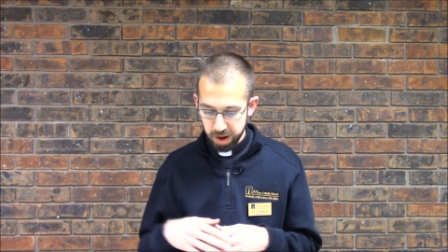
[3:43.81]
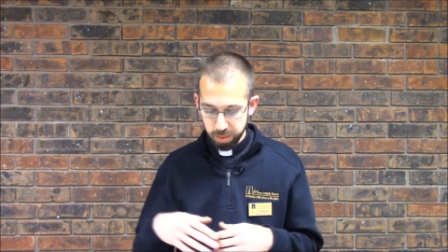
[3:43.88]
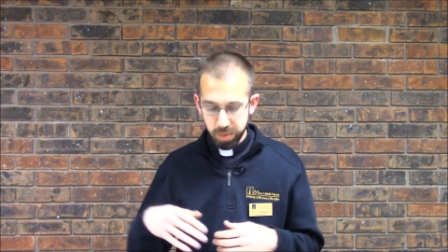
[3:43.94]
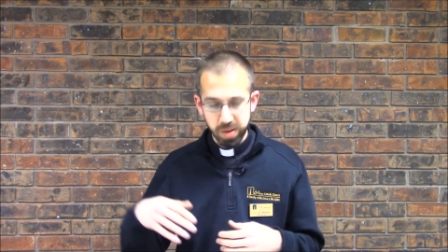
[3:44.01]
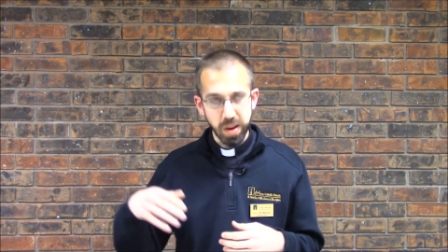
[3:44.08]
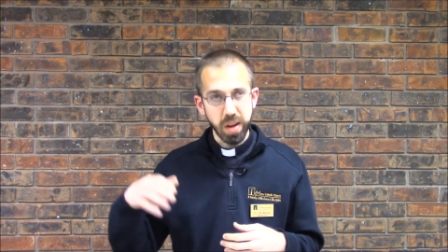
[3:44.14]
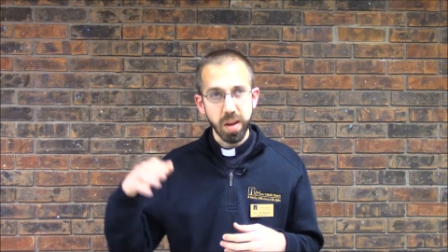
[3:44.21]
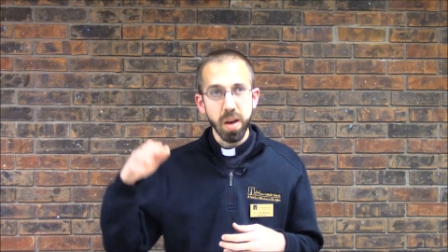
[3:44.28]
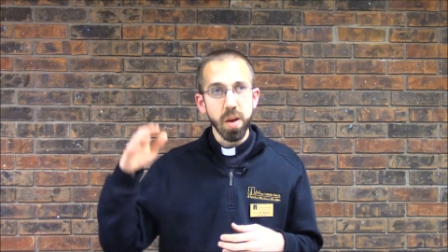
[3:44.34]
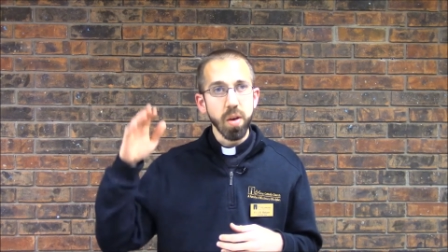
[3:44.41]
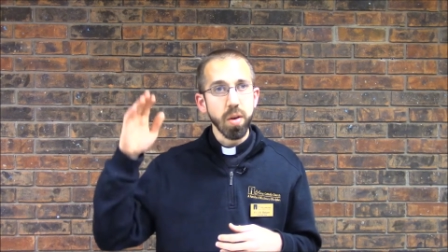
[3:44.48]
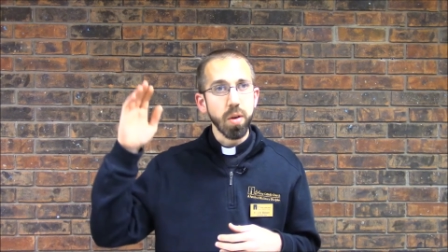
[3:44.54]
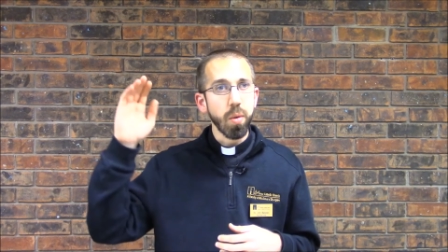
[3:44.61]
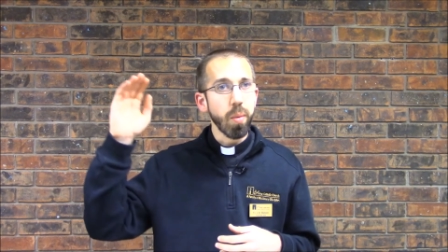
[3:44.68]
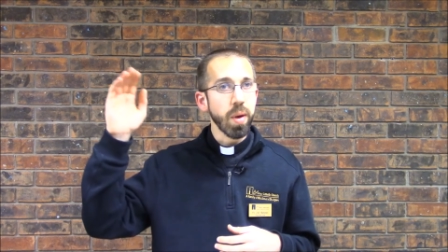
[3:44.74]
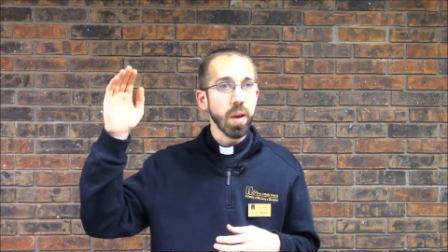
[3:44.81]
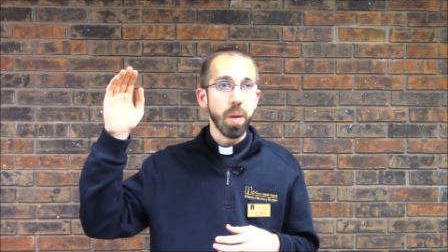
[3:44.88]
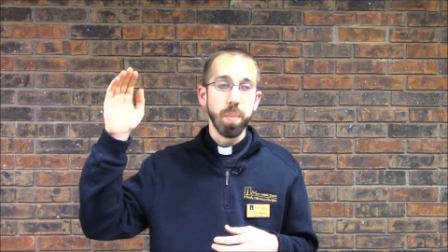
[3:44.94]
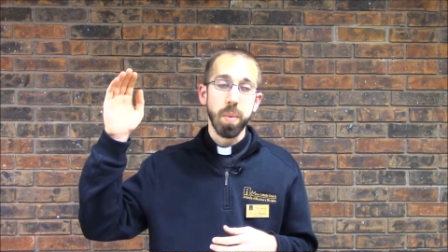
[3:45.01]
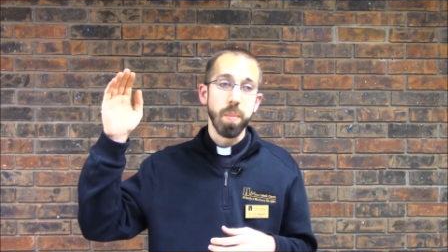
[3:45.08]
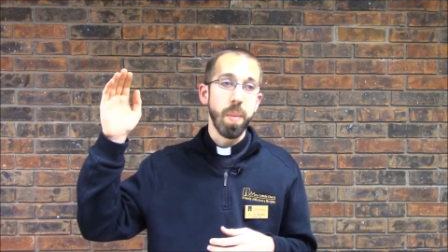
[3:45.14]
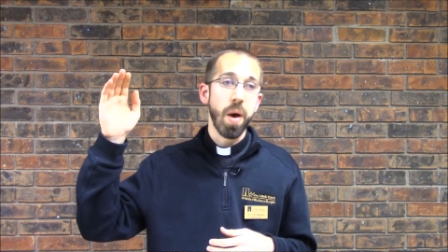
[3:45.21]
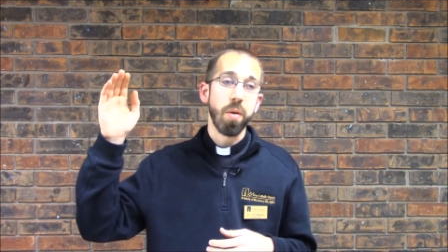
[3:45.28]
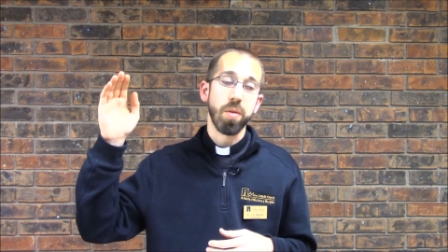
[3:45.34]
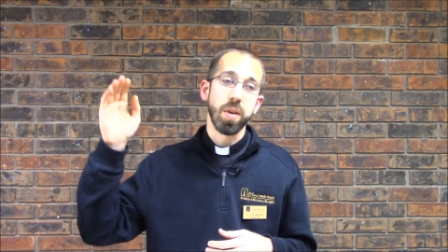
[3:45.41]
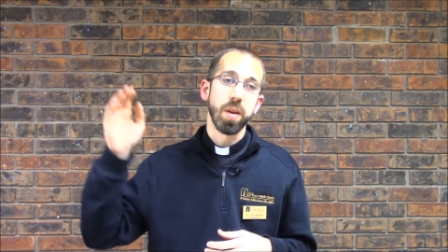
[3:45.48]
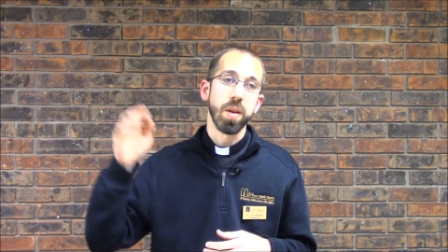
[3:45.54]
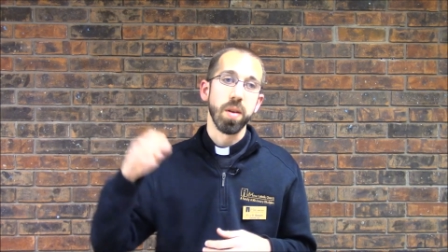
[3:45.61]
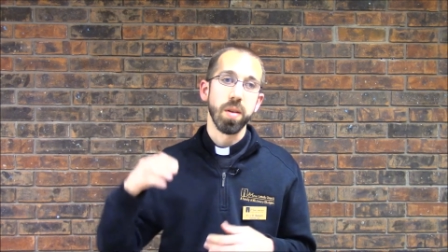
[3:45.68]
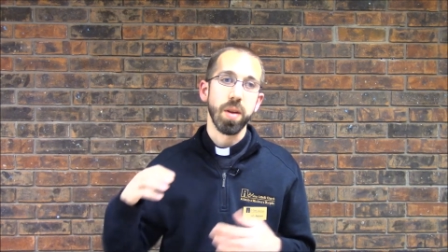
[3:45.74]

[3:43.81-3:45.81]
It was like going up a mountain,